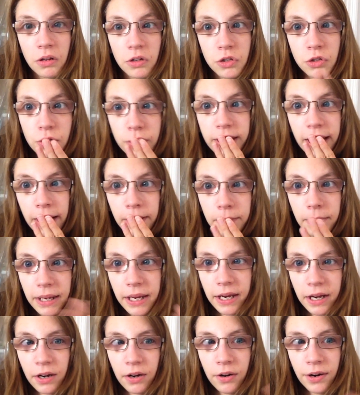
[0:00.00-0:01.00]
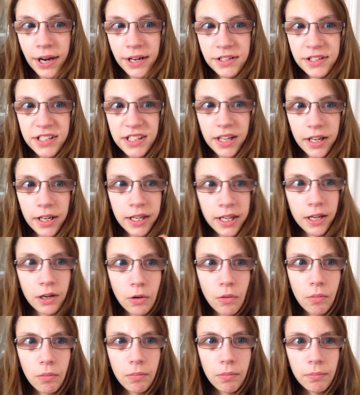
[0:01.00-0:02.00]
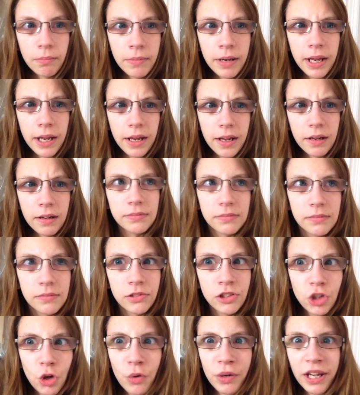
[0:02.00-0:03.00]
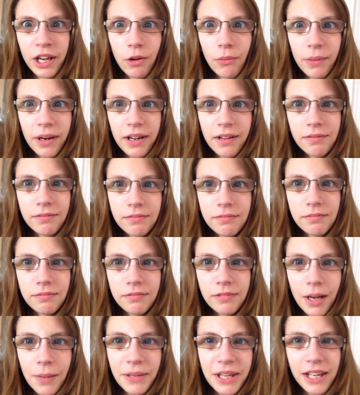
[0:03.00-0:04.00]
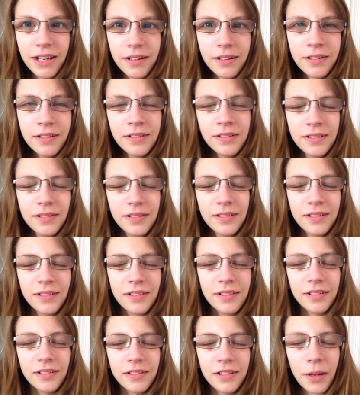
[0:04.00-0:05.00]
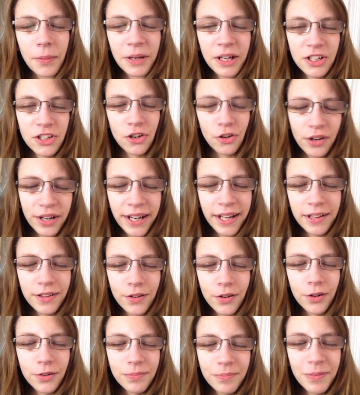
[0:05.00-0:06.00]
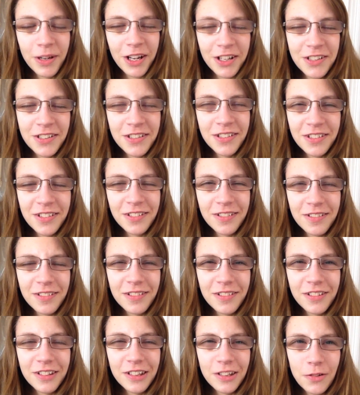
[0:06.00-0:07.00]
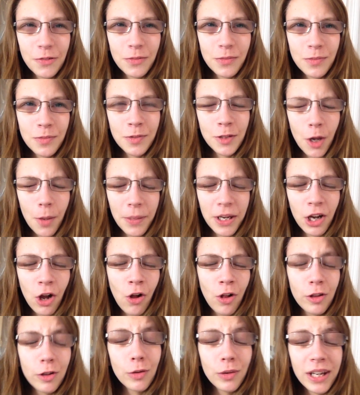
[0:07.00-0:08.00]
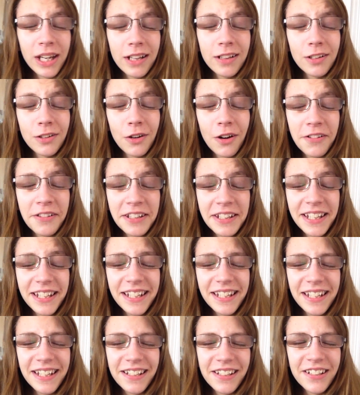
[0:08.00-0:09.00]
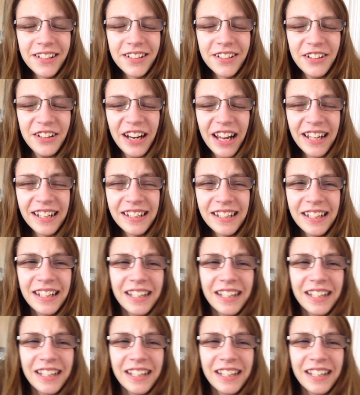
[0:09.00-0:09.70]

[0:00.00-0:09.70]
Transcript: to get me here, and she's gonna kill me. Don't kill me. I mean, not because you're a killer, because you saw me call you a killer on the internet.